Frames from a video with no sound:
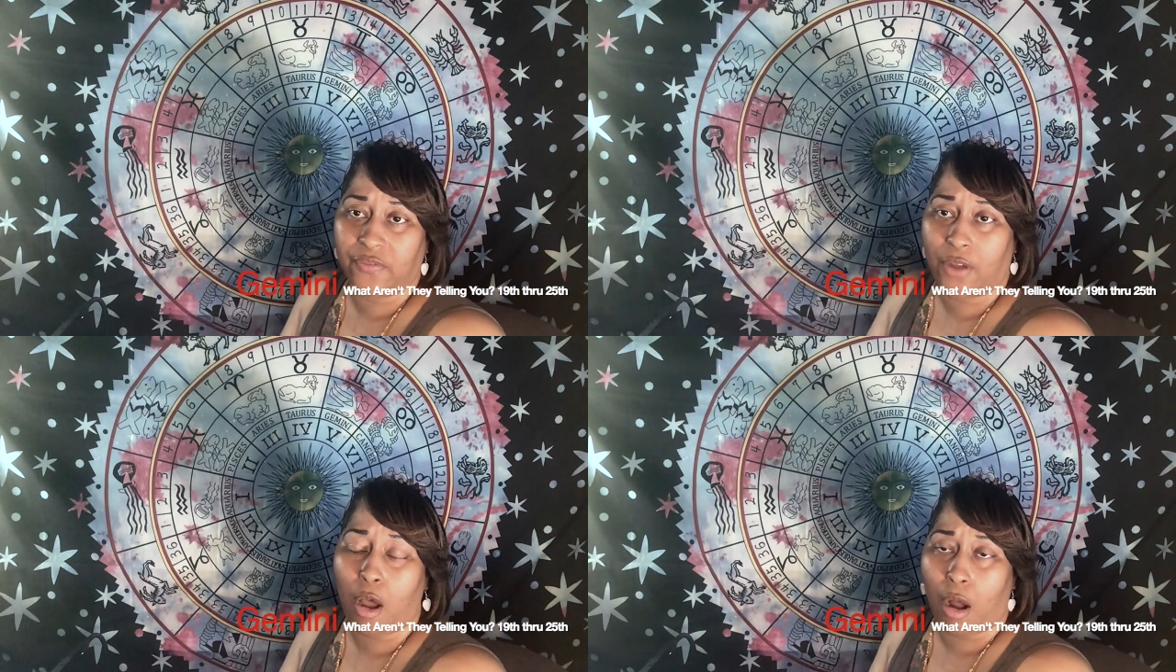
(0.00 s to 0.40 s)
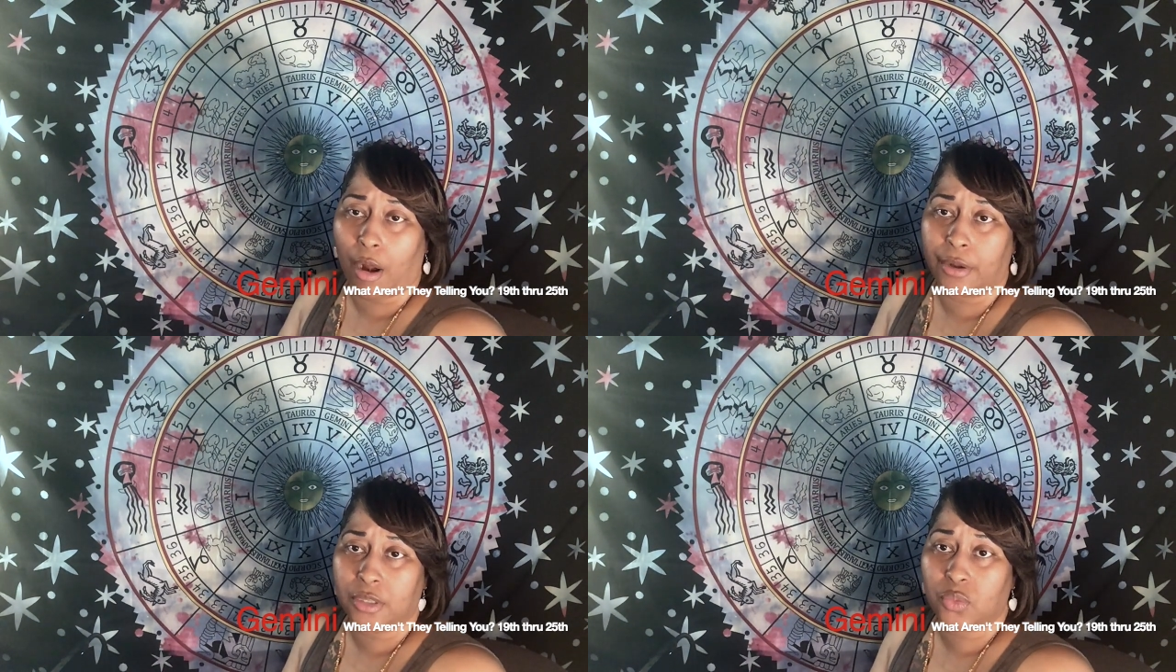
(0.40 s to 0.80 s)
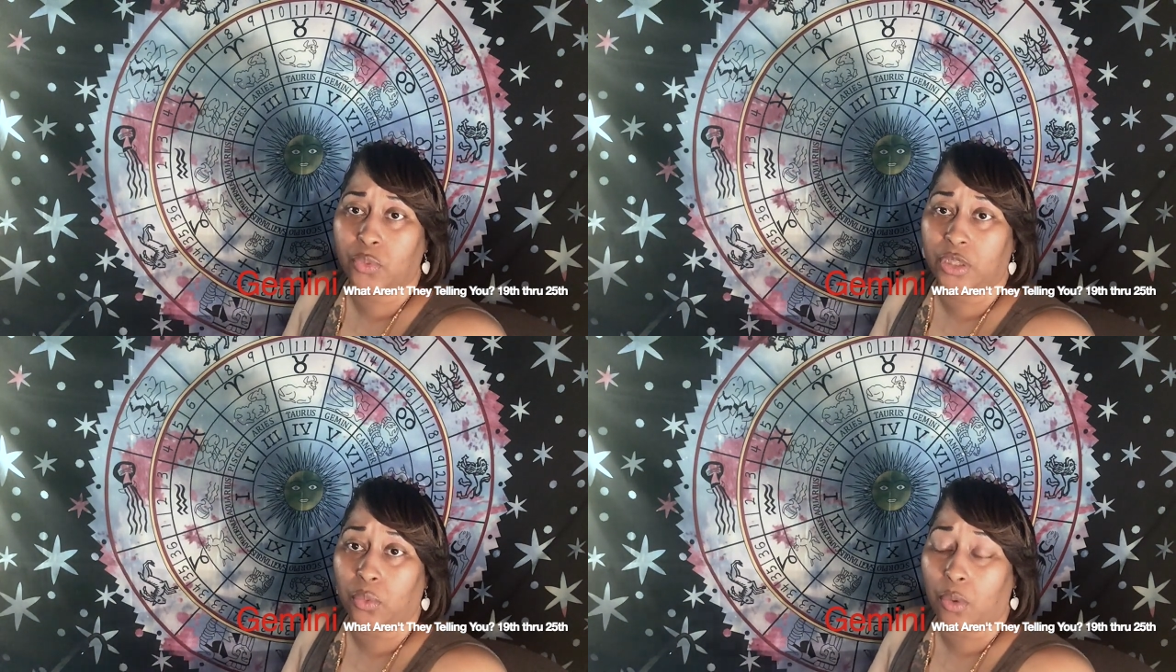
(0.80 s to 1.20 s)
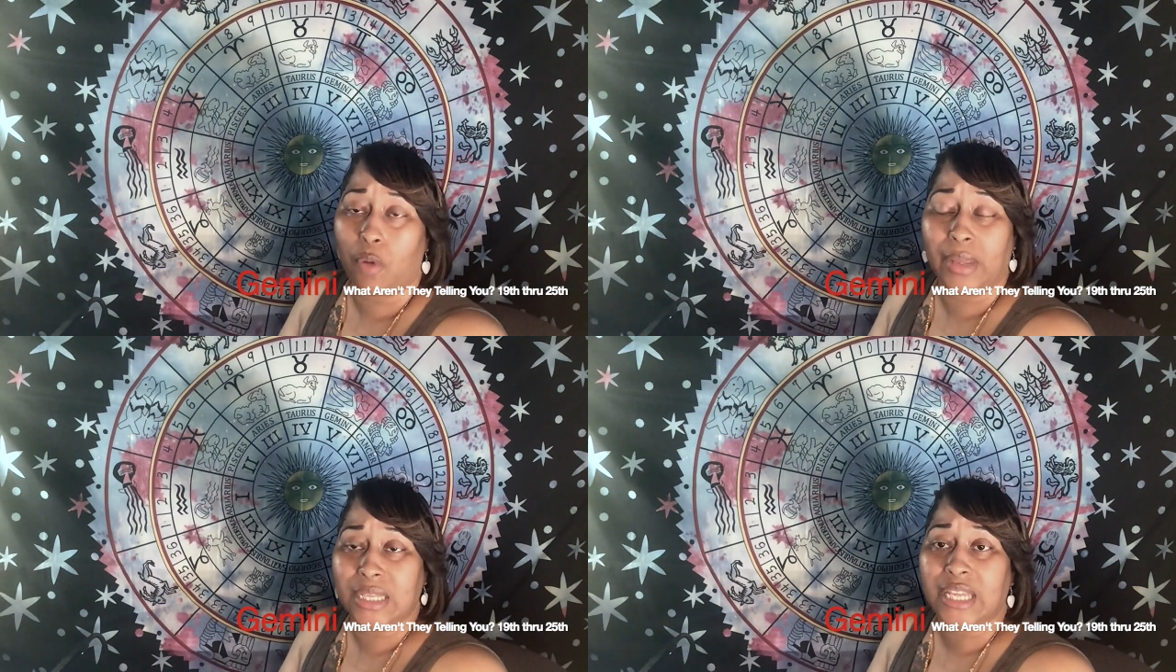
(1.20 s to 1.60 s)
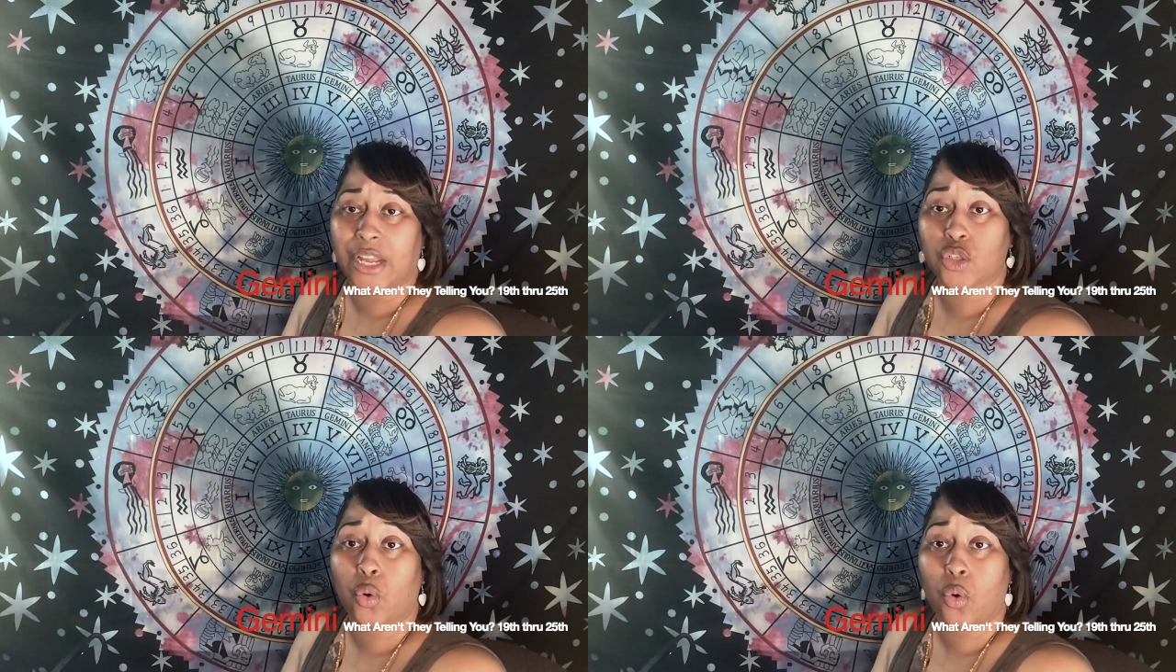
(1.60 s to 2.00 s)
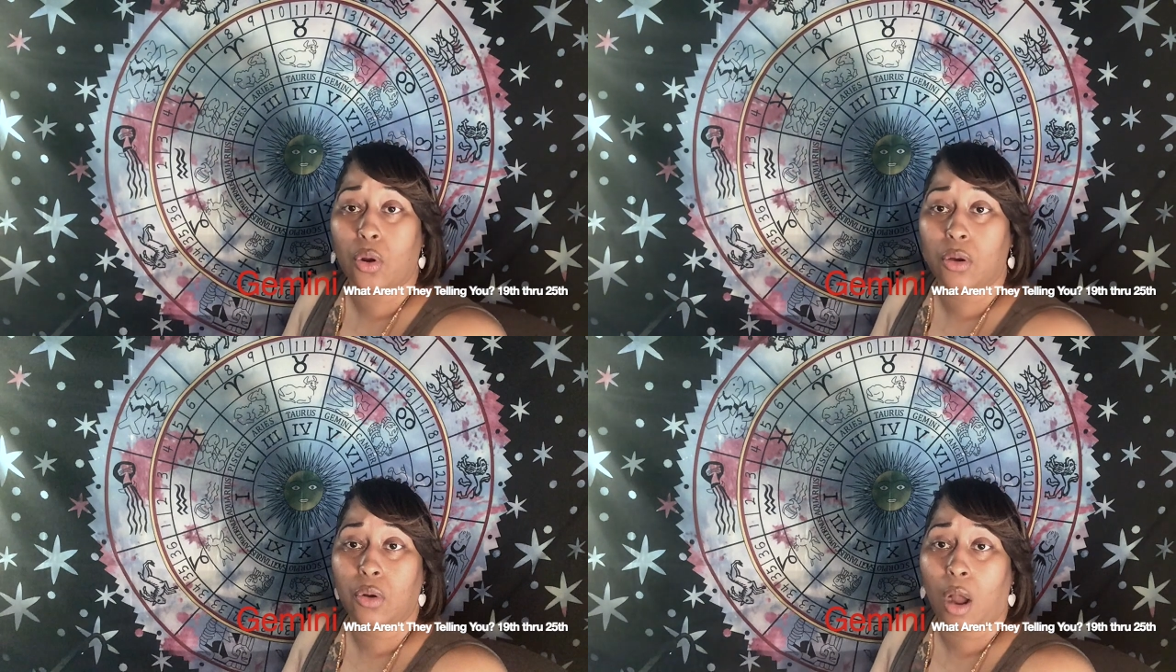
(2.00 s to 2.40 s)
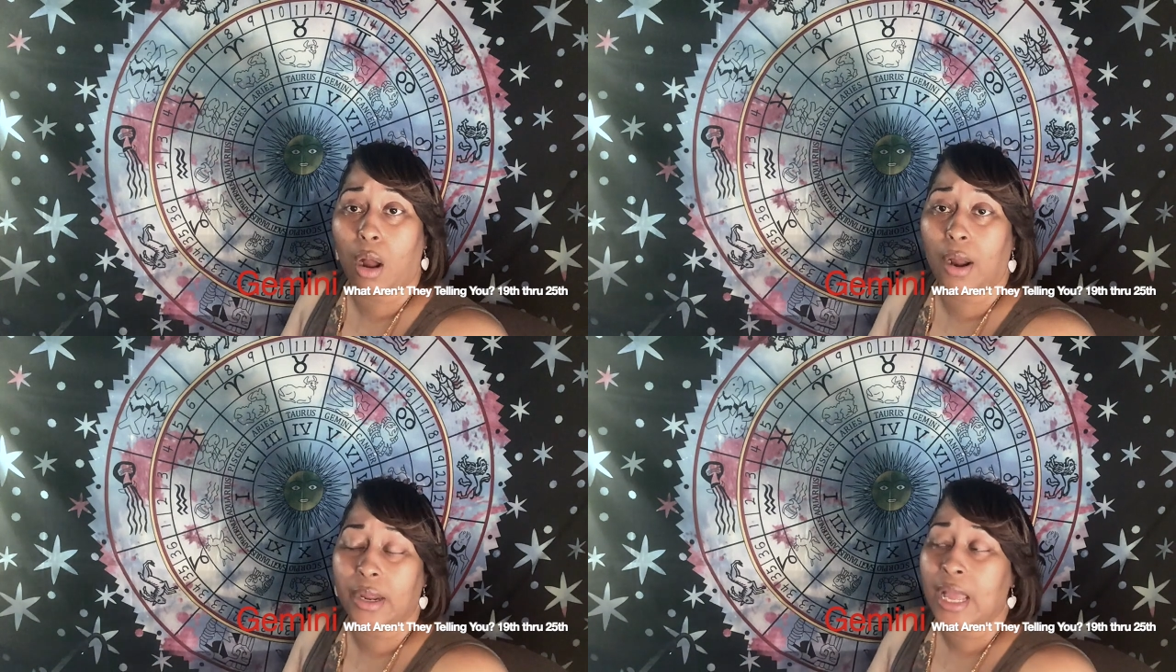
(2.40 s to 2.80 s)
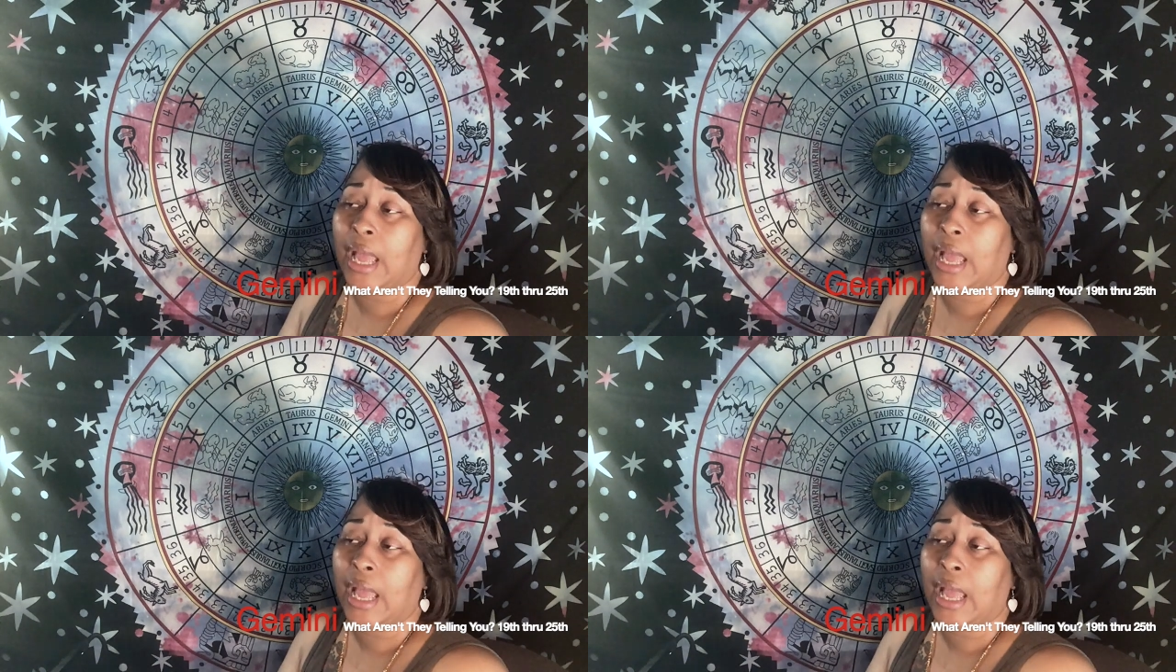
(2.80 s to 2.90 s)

cards with the Romance Angel Oracle card,